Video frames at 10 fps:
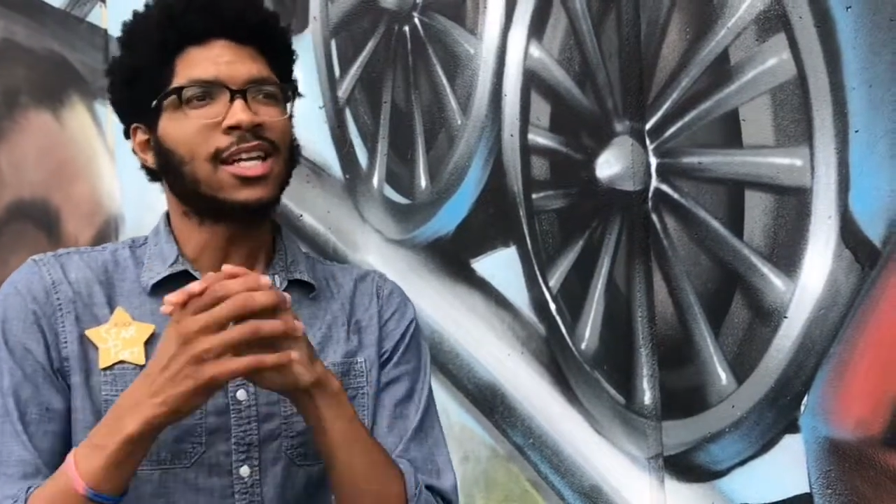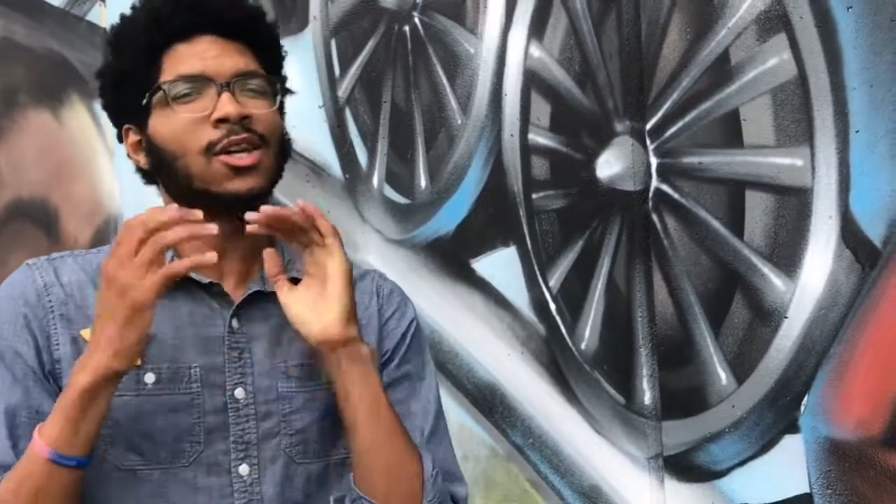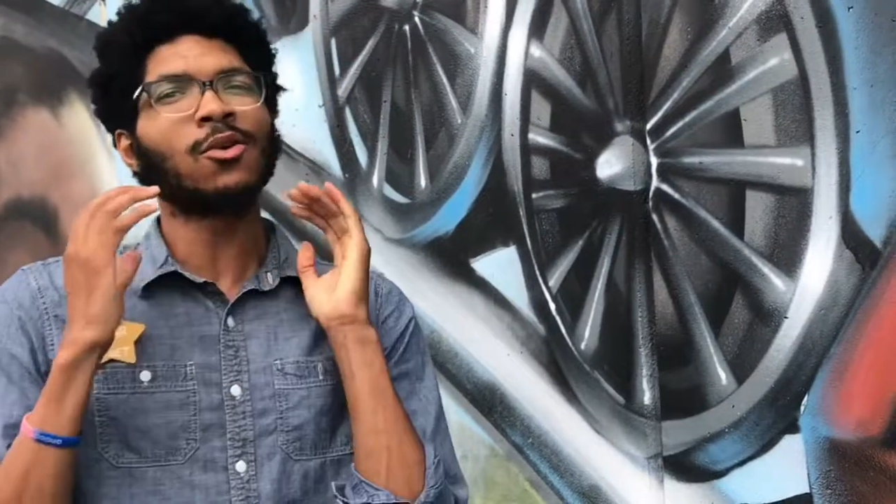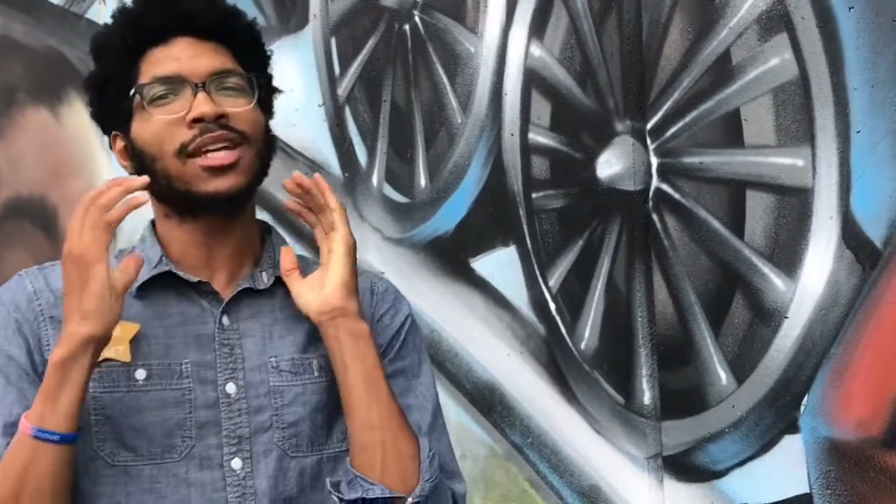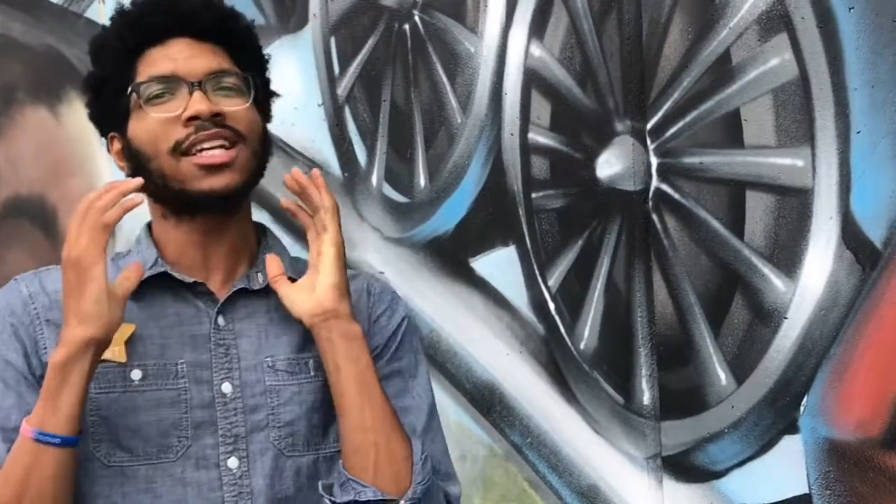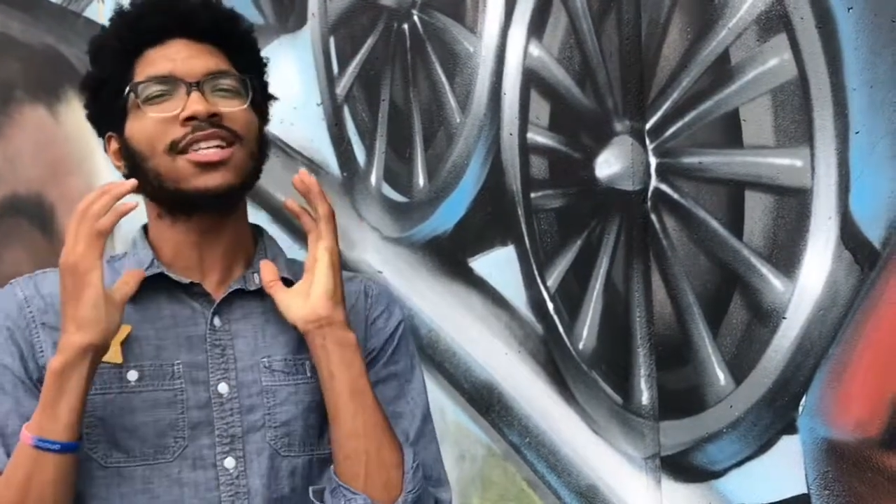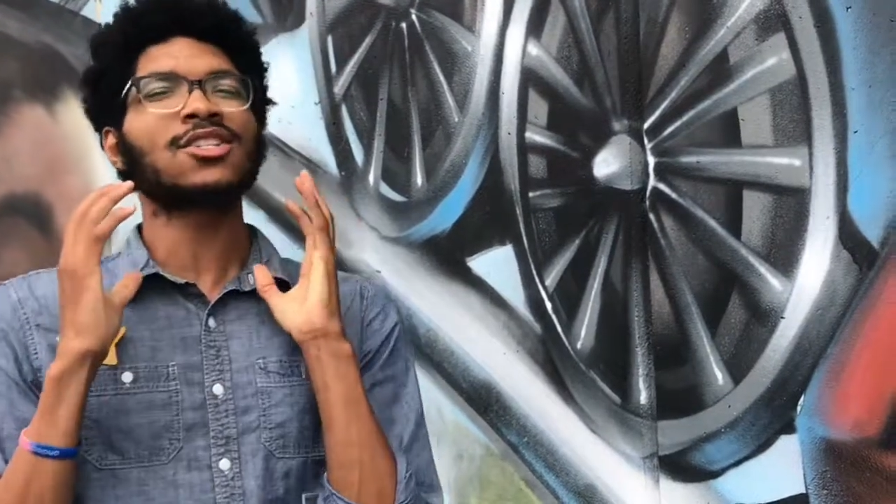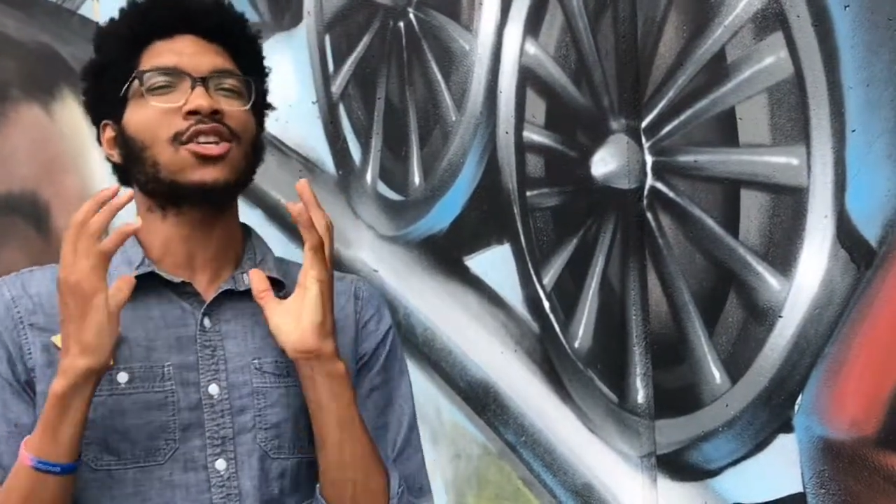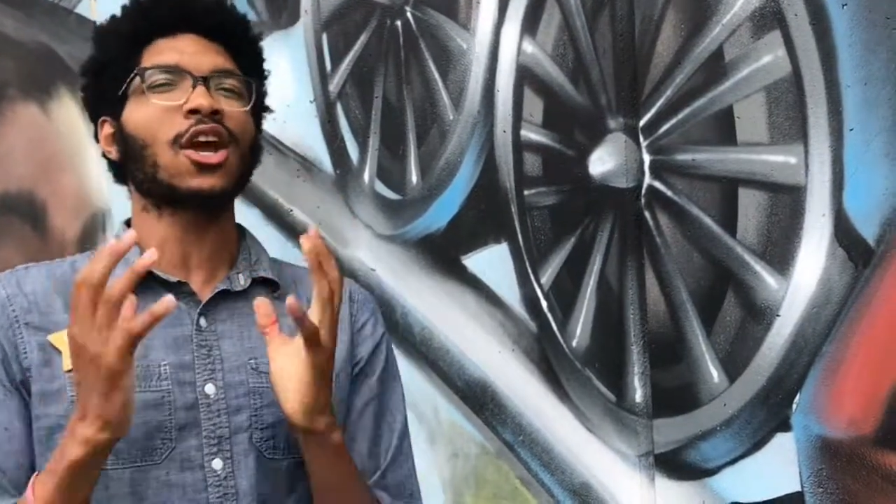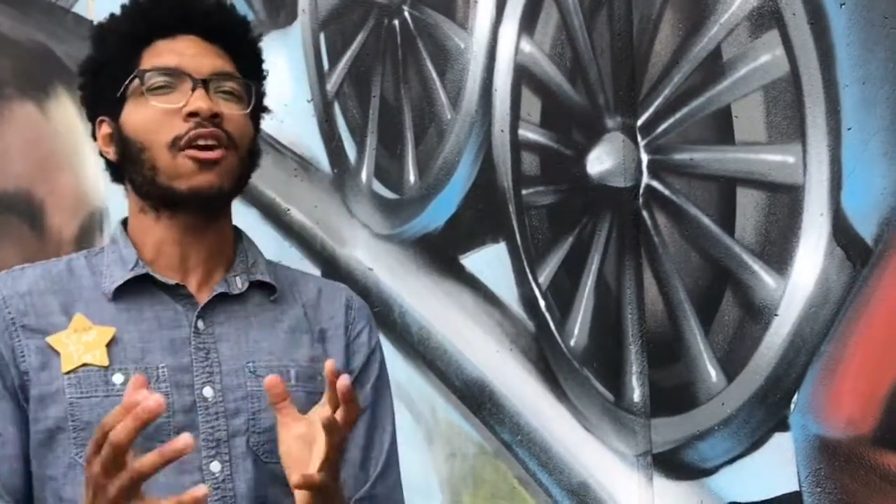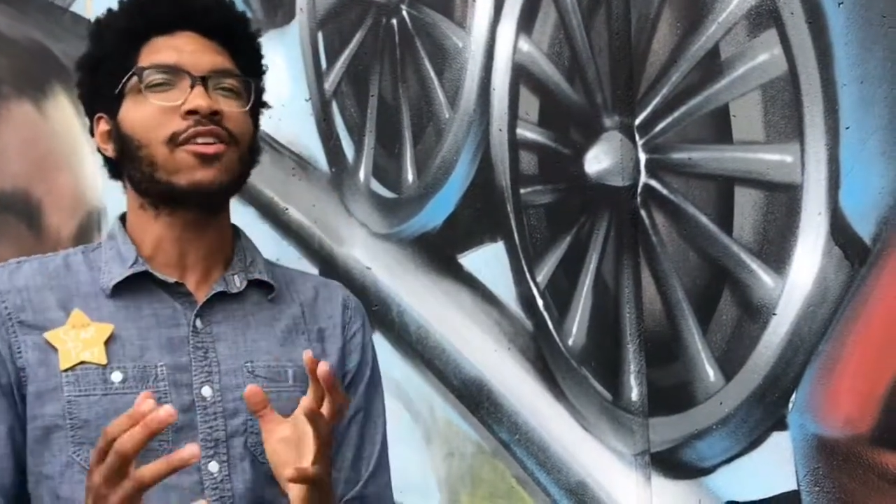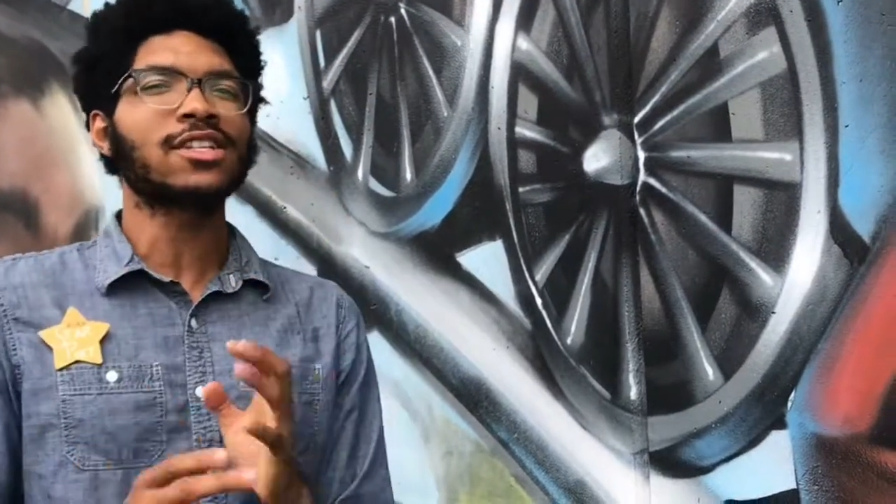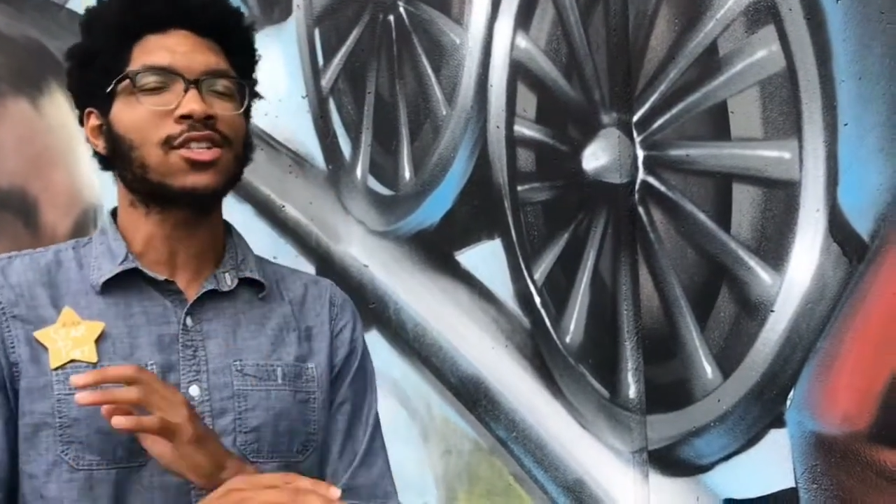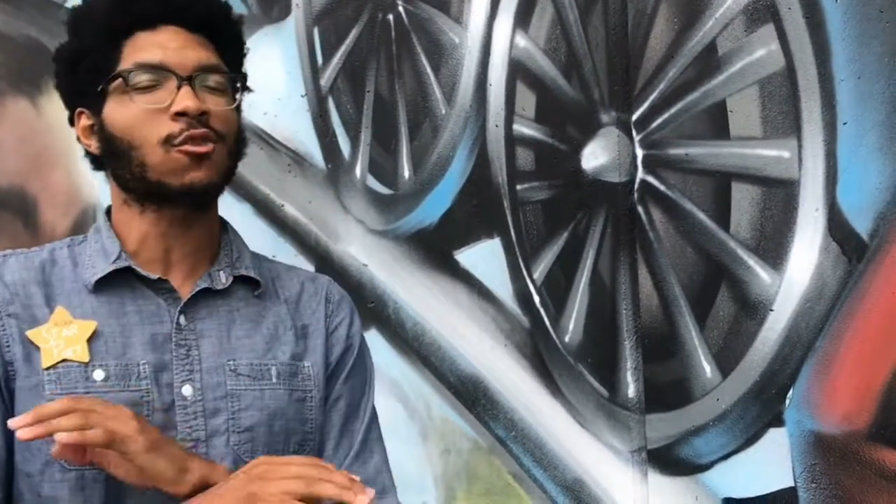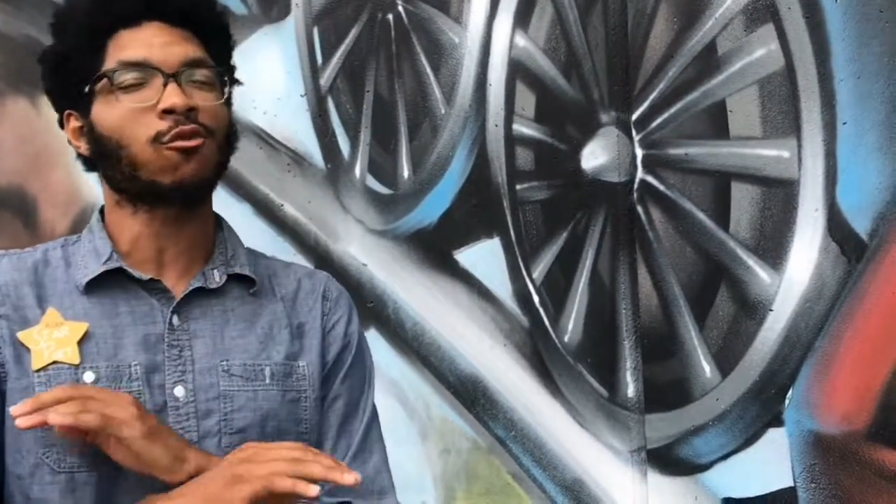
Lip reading: Don't get discouraged